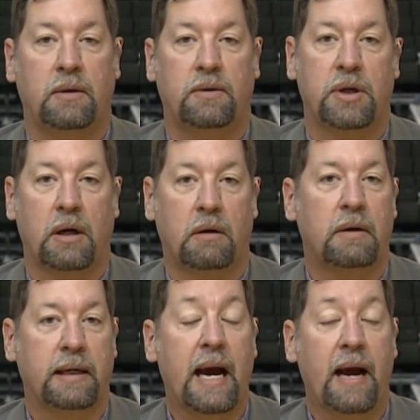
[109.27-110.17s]
So
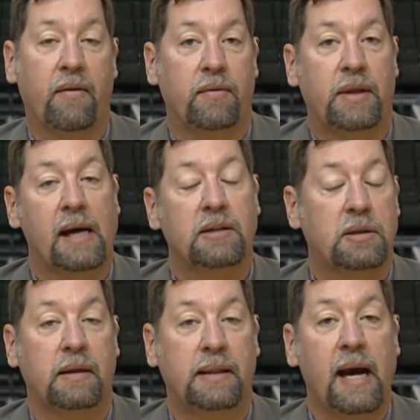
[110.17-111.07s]
again, the
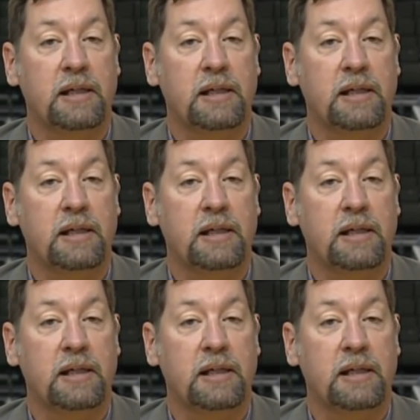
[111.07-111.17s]
the